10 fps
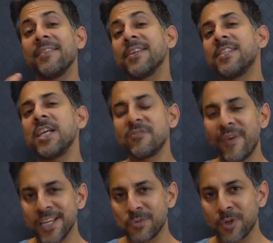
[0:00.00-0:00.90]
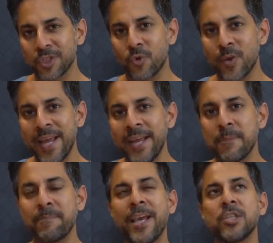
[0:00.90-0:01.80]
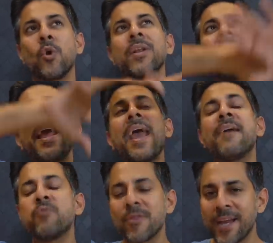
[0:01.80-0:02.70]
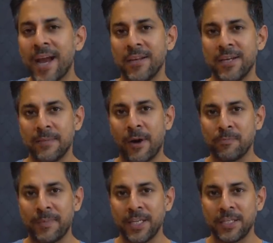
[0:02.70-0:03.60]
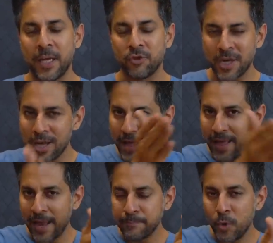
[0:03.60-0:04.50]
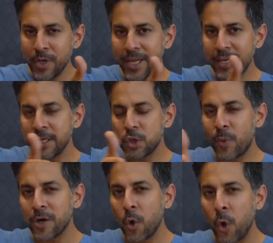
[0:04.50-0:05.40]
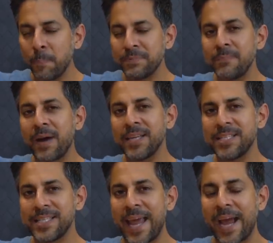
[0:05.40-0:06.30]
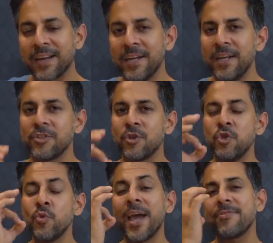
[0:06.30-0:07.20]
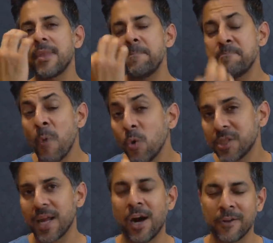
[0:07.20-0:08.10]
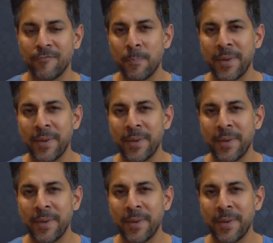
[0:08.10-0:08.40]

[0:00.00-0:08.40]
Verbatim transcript: And the six phase was created based on everything I learned about meditation and putting it into an optimized stack so you get the most out of your